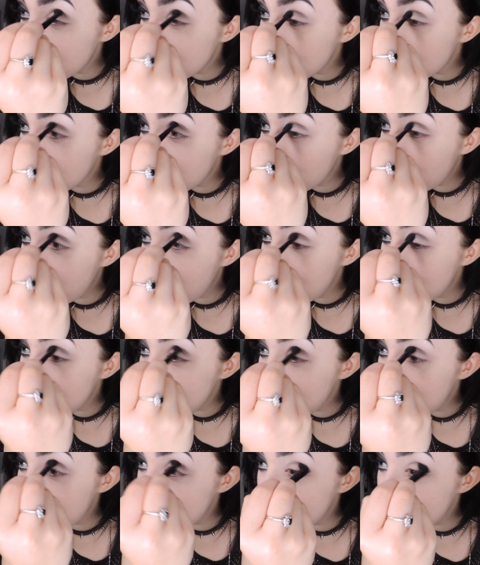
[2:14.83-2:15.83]
Press it
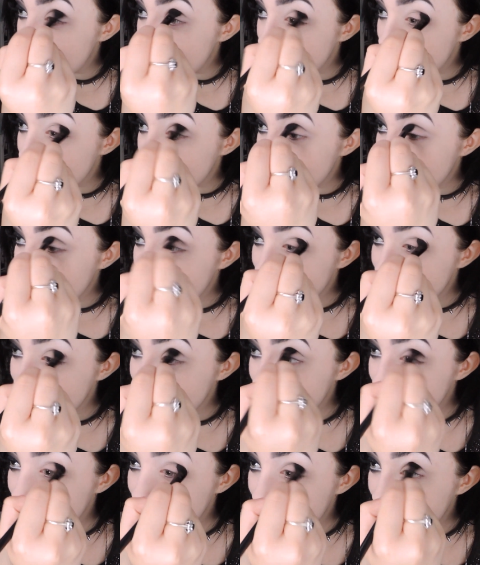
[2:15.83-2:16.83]
quite deep into the
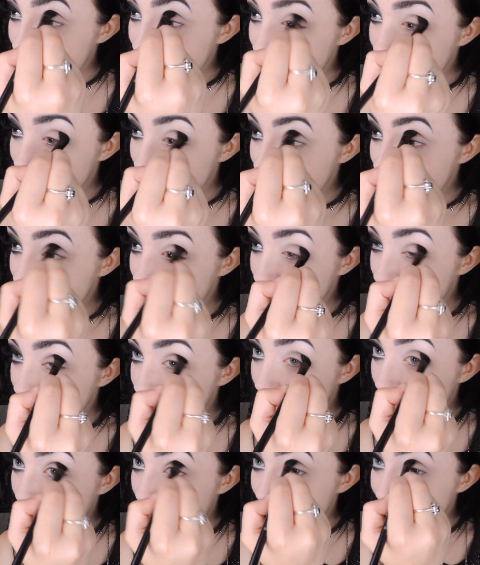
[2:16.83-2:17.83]
socket so I know
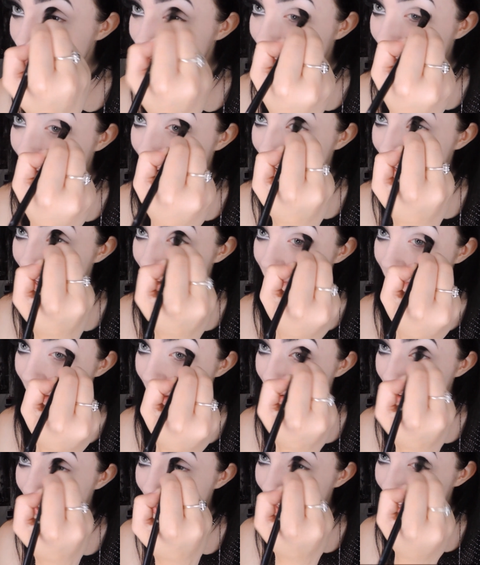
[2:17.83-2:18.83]
where exactly I'm
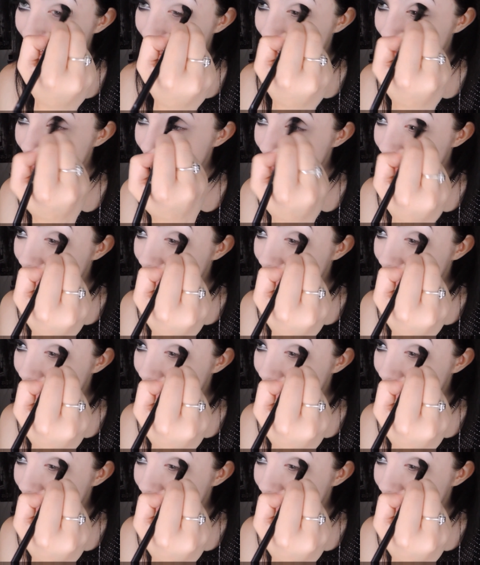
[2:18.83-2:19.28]
going.